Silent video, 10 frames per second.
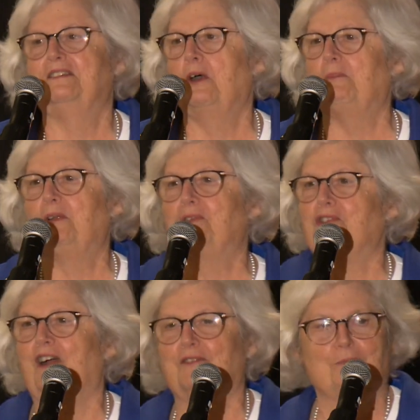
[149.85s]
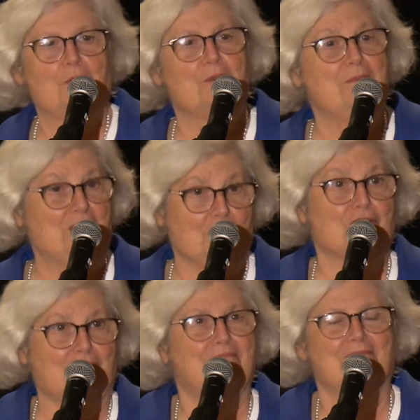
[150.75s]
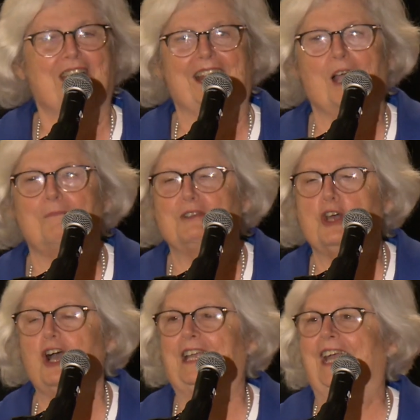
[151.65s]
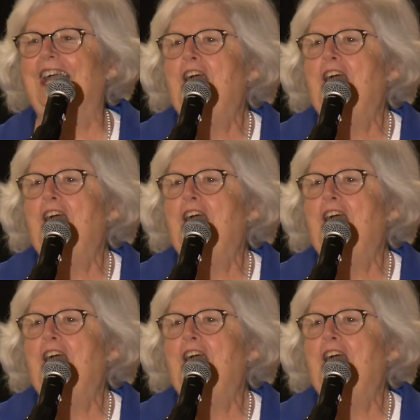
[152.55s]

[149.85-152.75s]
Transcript: nobody was comfortable with me just getting up and talking.